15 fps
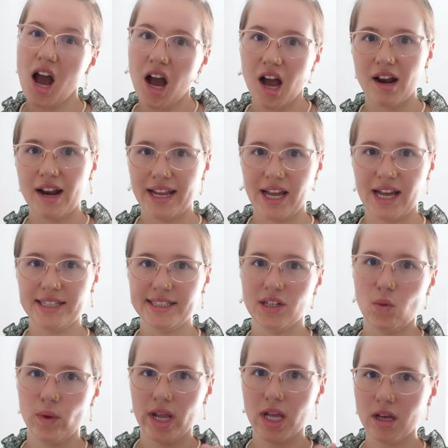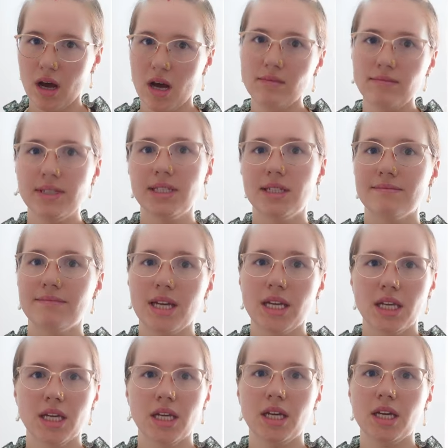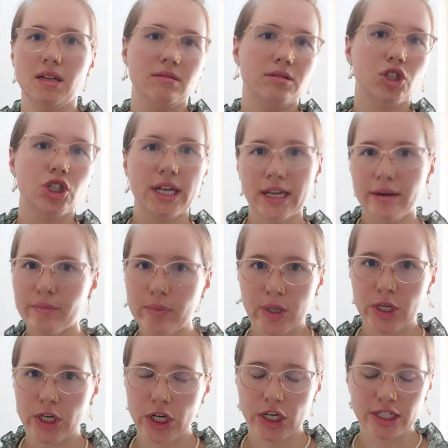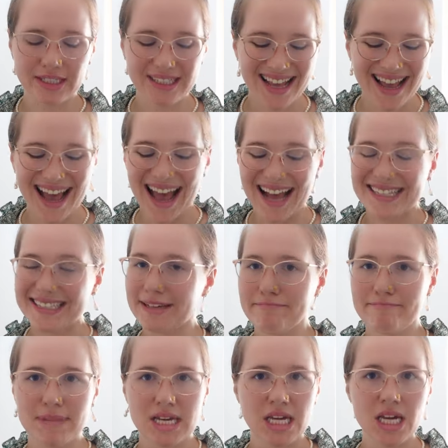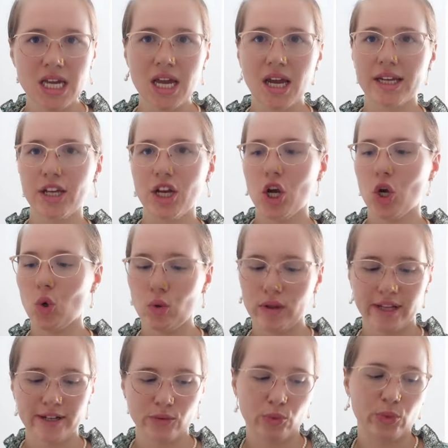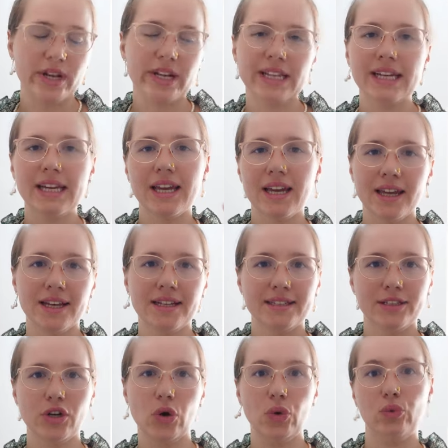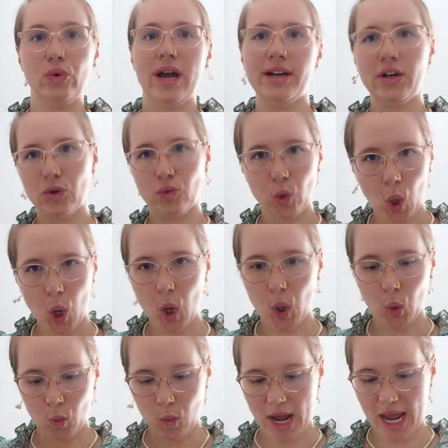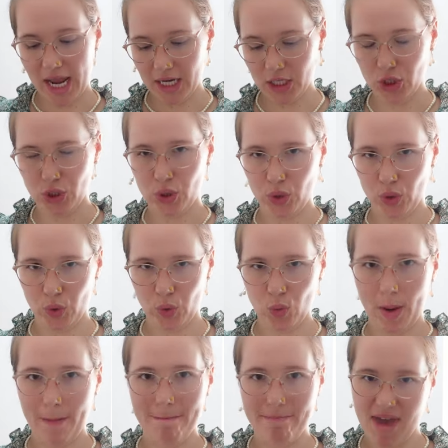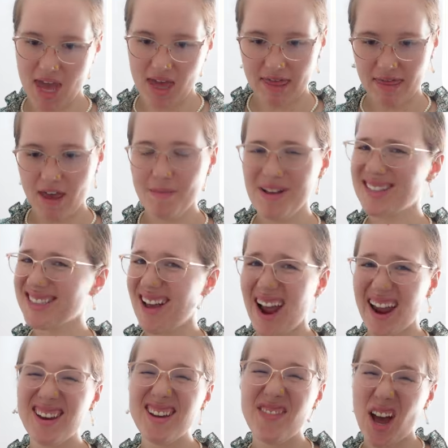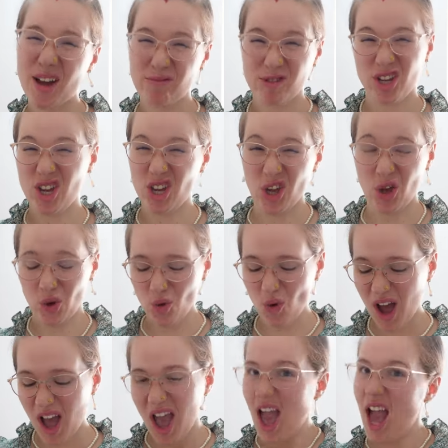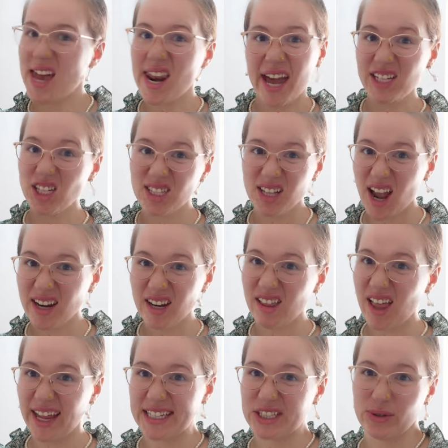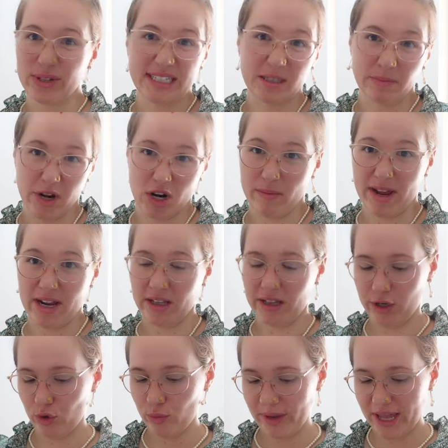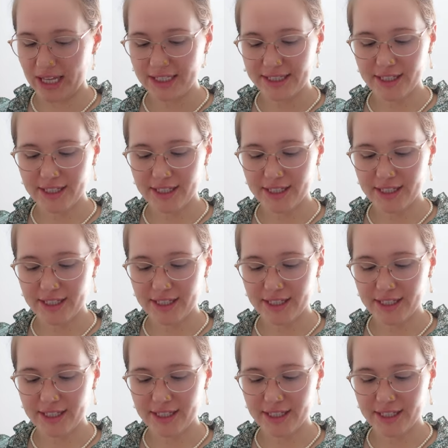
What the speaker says: All right, guys, so when it comes to making chicken burgers, to me, you know, there really is no right or wrong way to make them. It's kind of up to you, and I just kind of like to experiment a little bit.